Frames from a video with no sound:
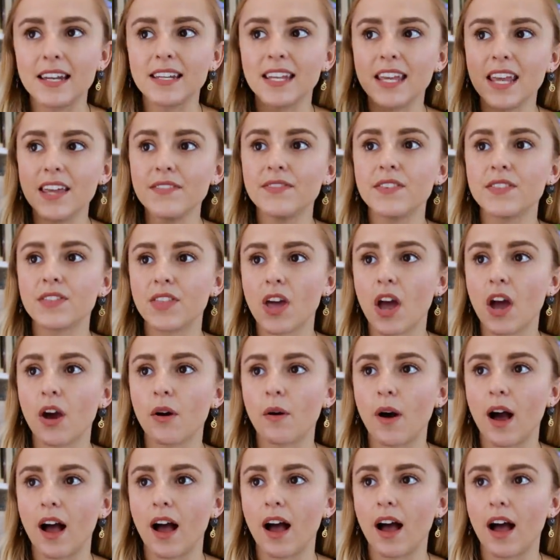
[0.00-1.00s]
And even
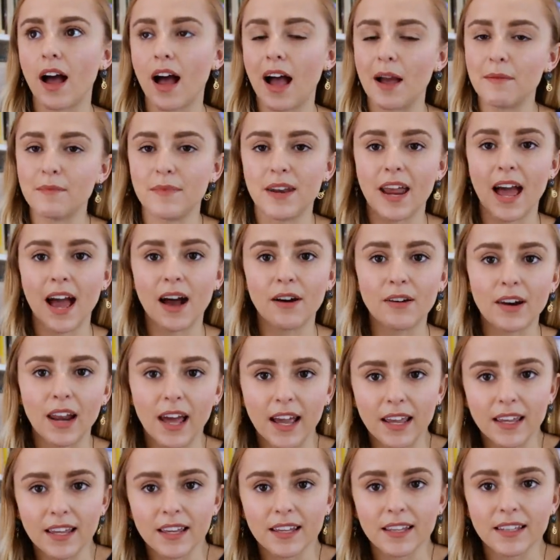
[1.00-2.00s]
though I'm now
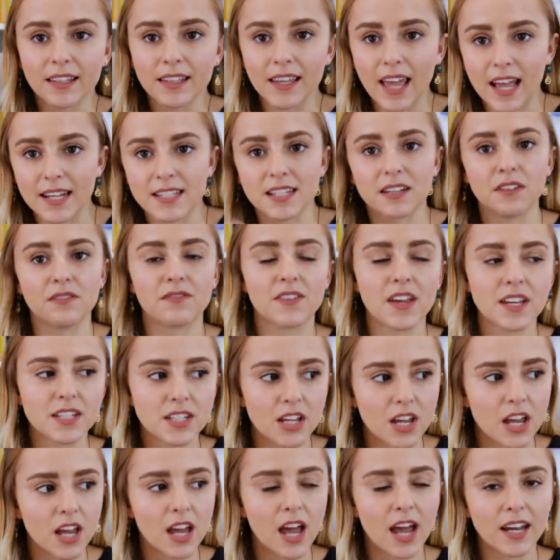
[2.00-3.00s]
like getting
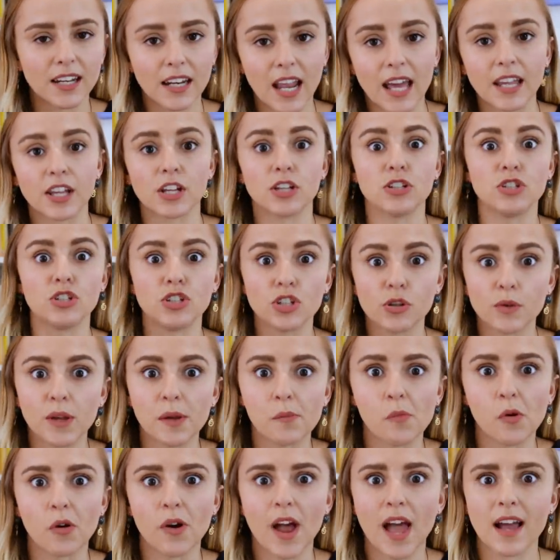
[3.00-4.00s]
fitter and like
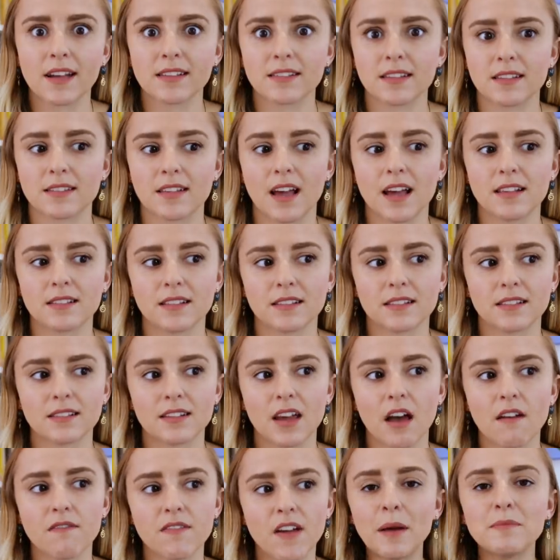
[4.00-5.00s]
doing more exercise and
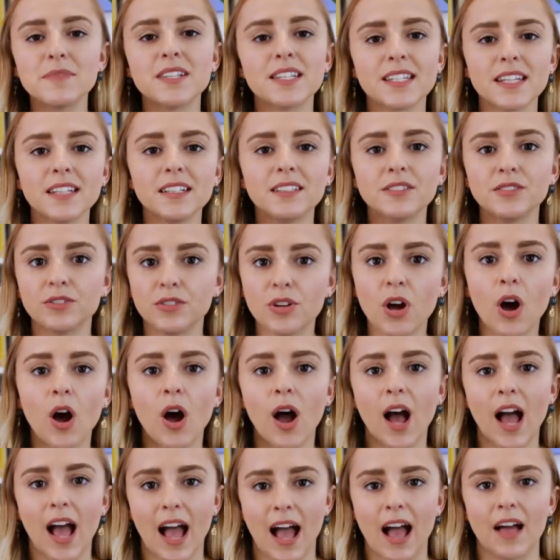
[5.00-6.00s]
stuff, I'm still
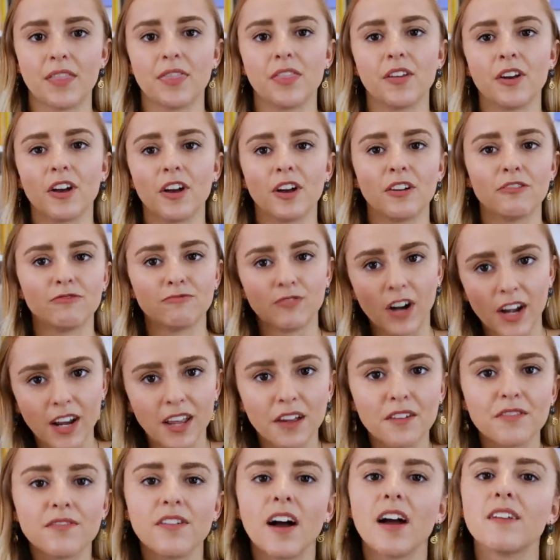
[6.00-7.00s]
not at the
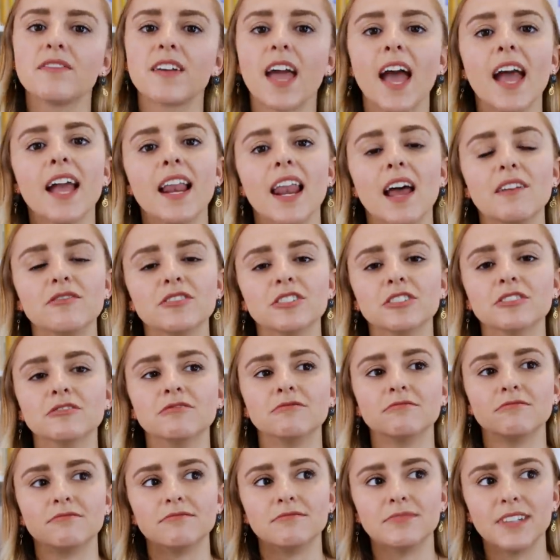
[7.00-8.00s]
running 5k
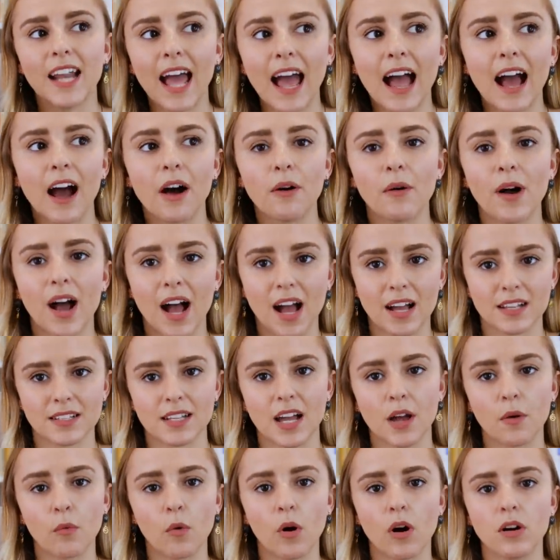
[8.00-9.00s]
level now as
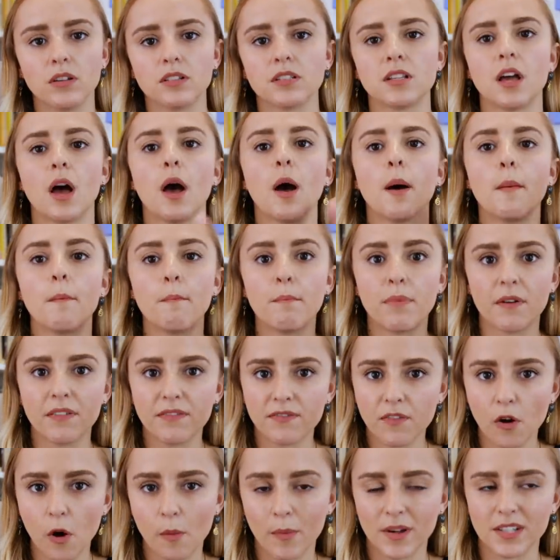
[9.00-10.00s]
I was
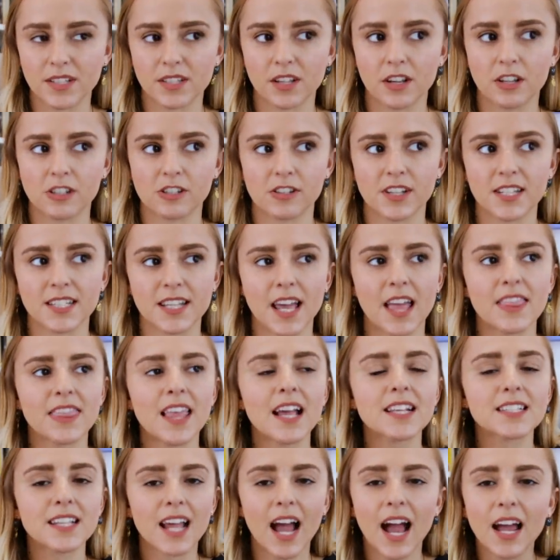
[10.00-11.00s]
before my surgeries. And
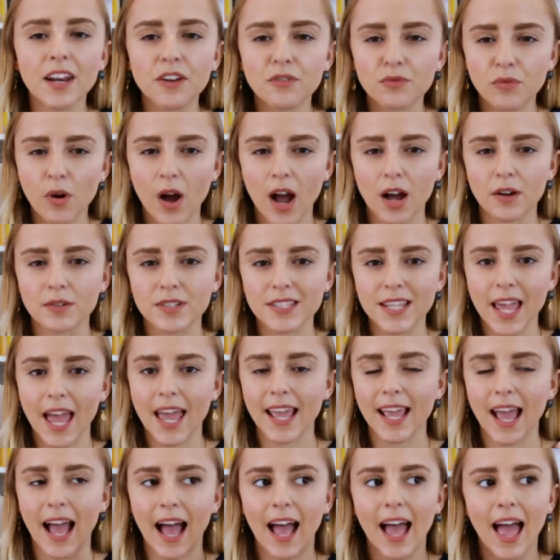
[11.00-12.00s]
that's kind of what I was
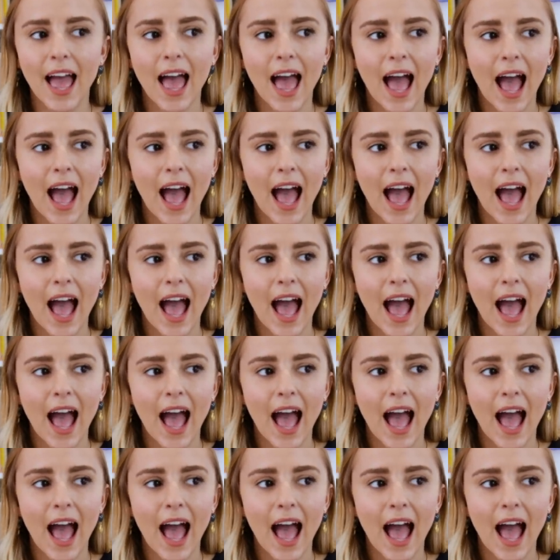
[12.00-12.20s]
getting at